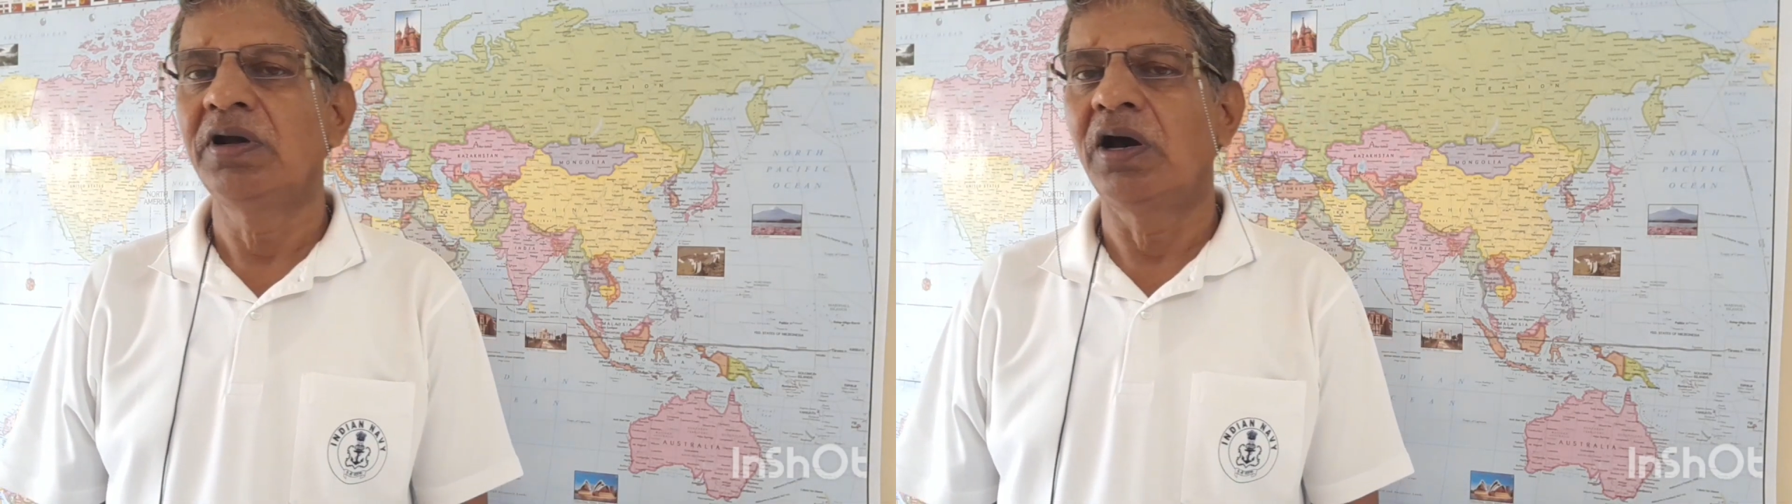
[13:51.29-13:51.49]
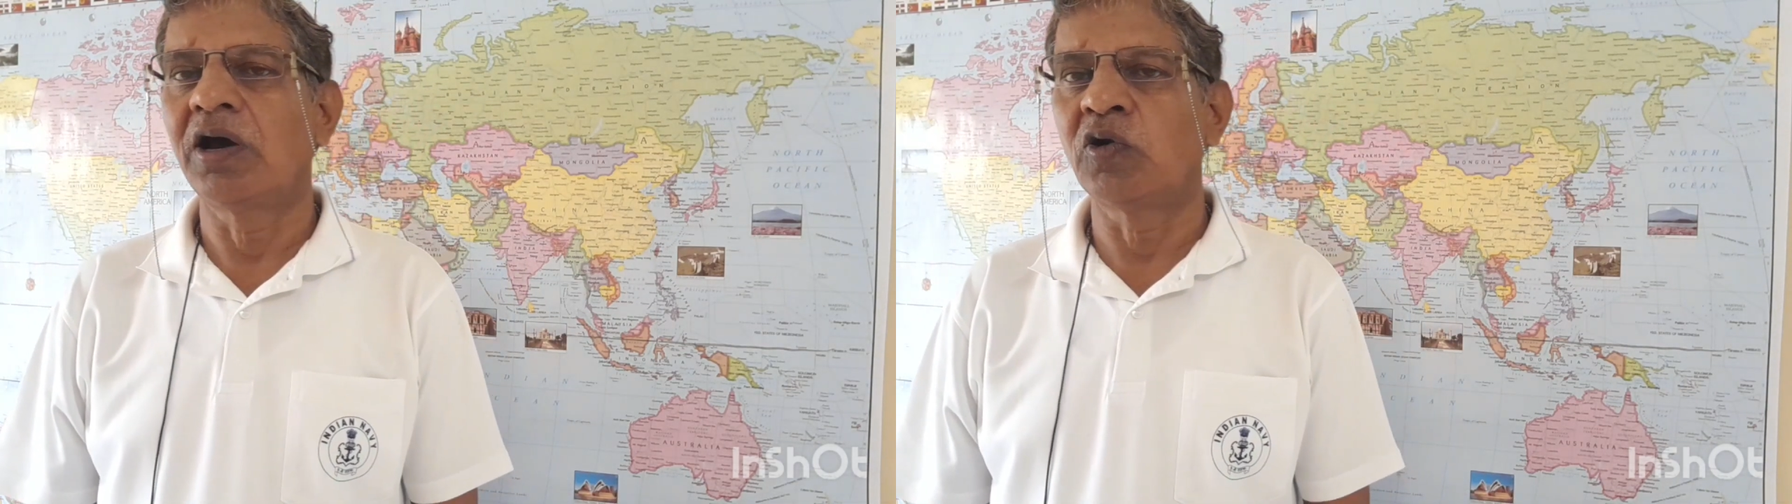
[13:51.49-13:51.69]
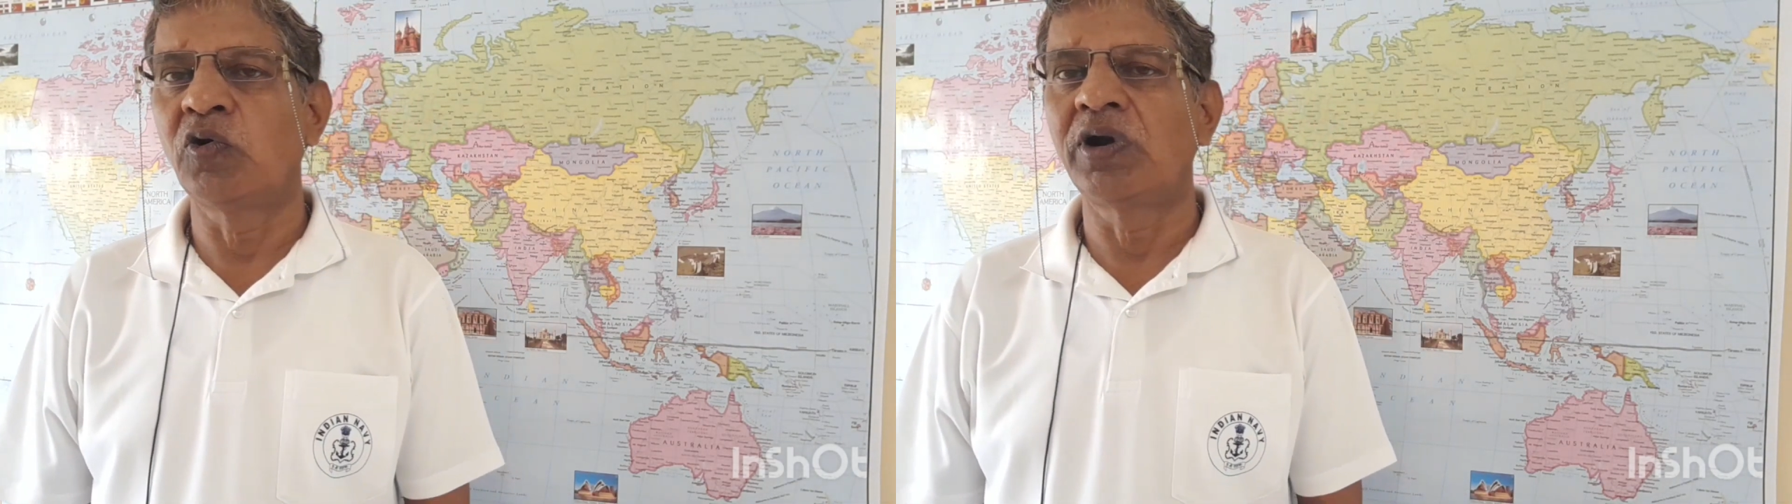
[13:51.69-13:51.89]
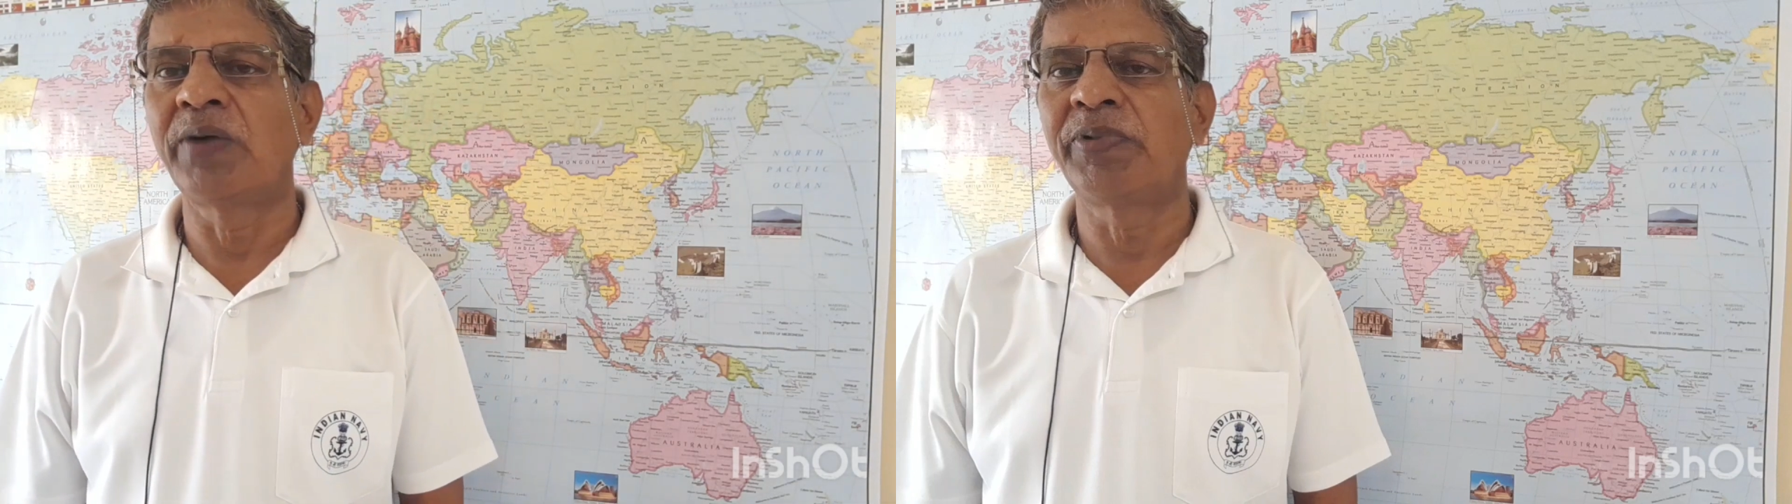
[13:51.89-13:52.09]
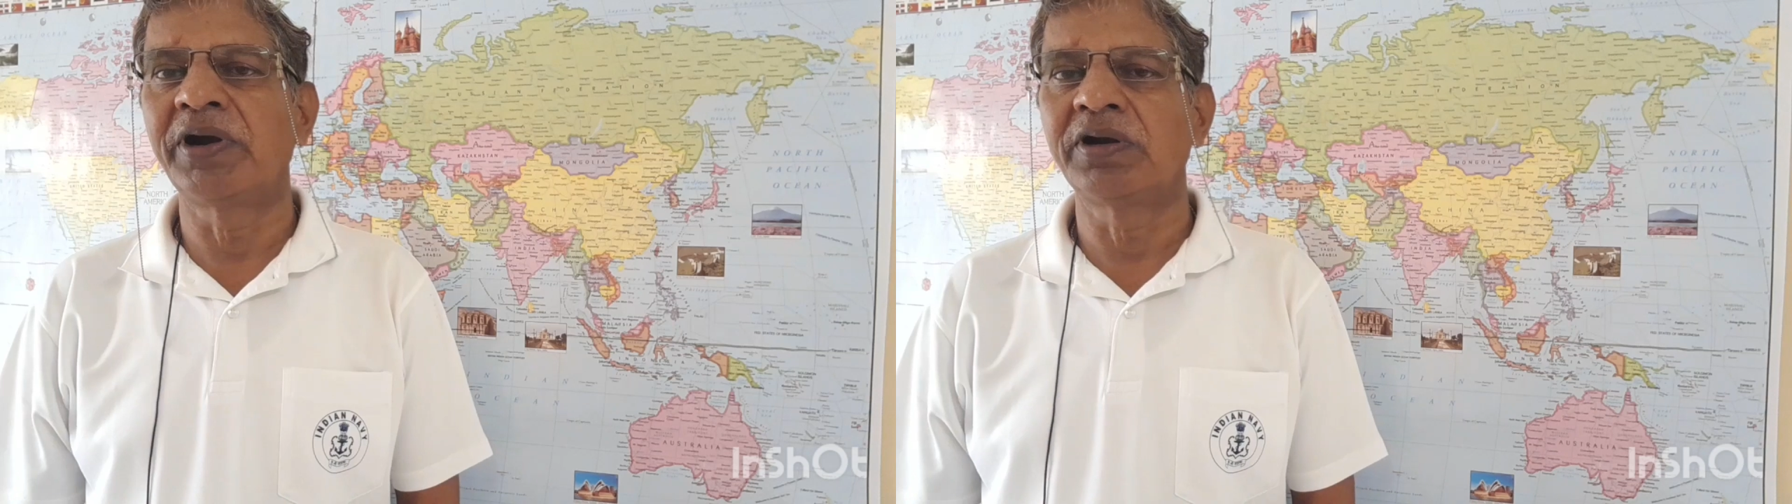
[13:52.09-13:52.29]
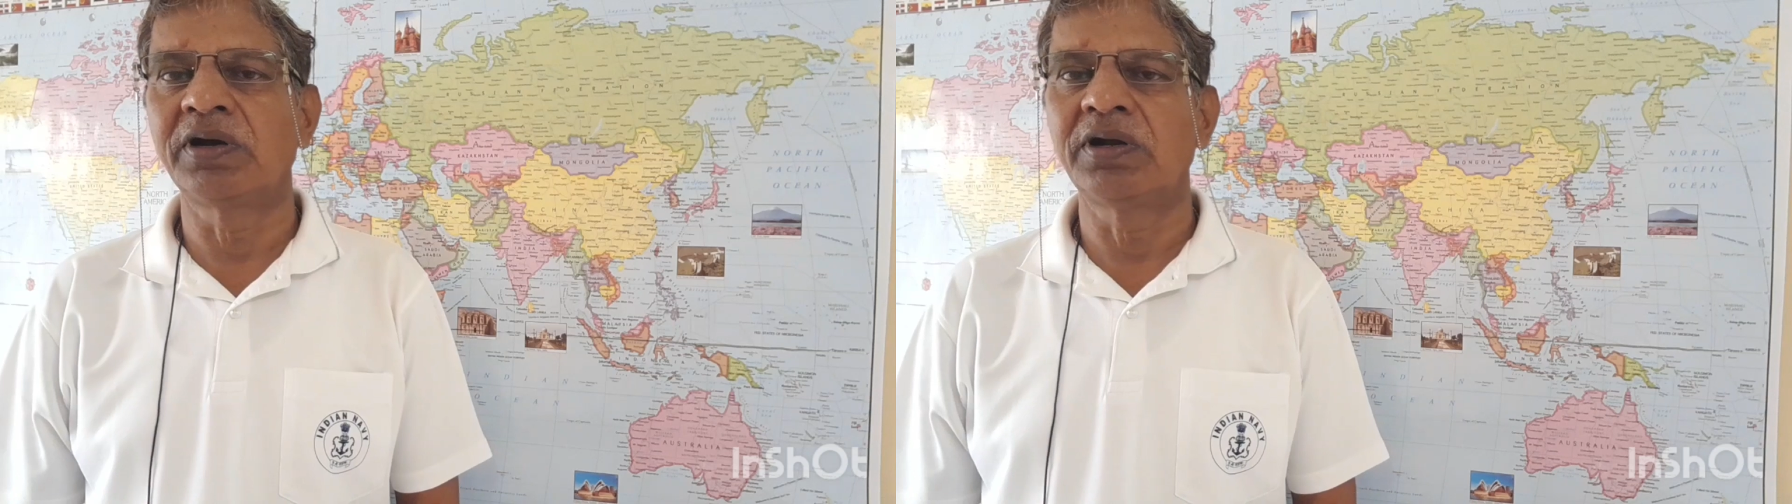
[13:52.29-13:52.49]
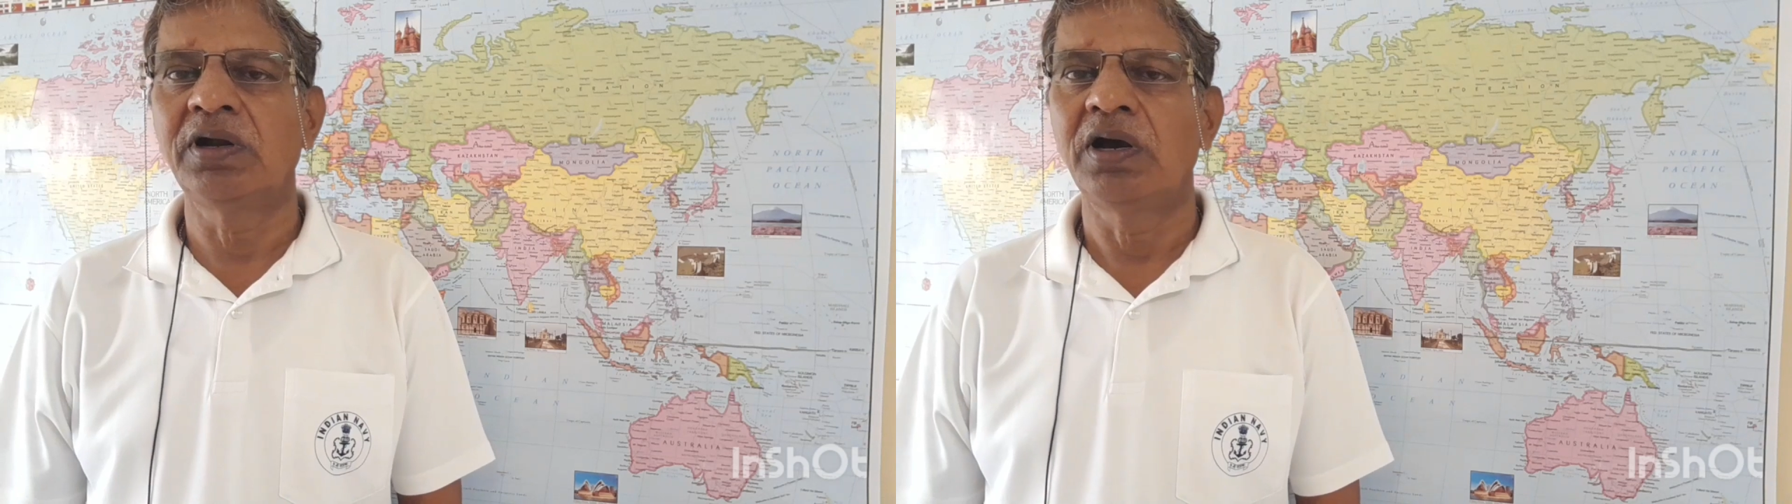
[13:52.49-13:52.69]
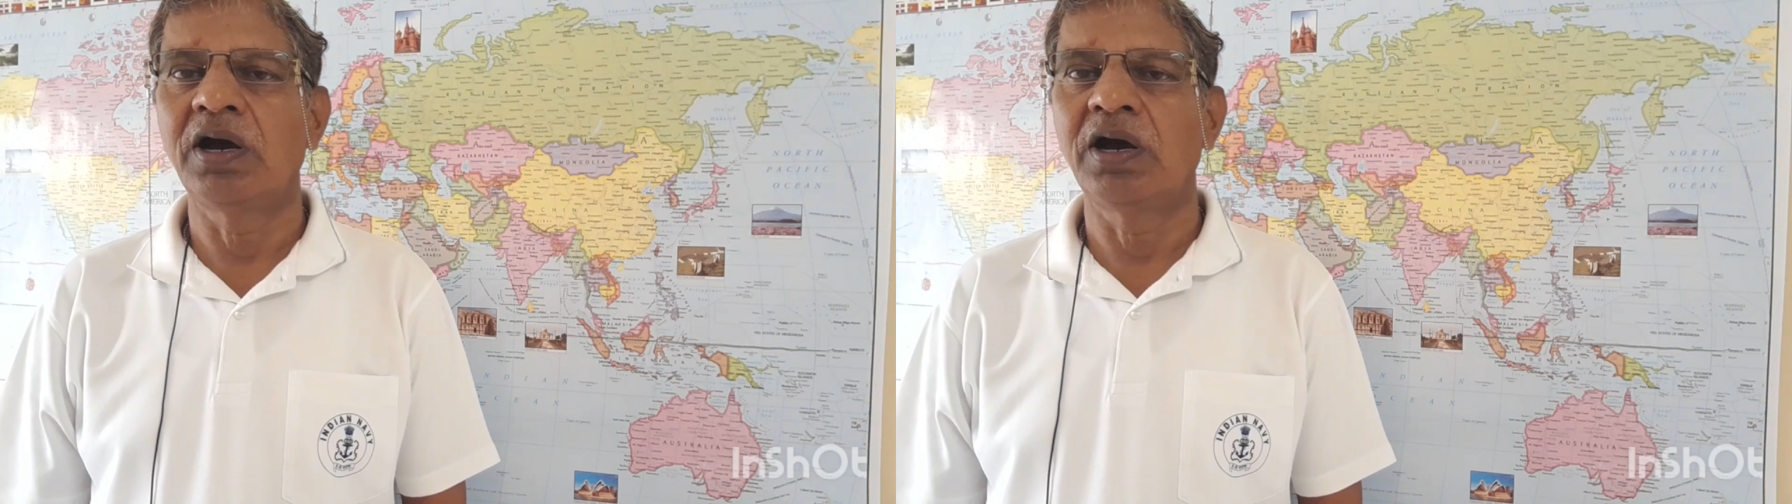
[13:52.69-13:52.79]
or road operator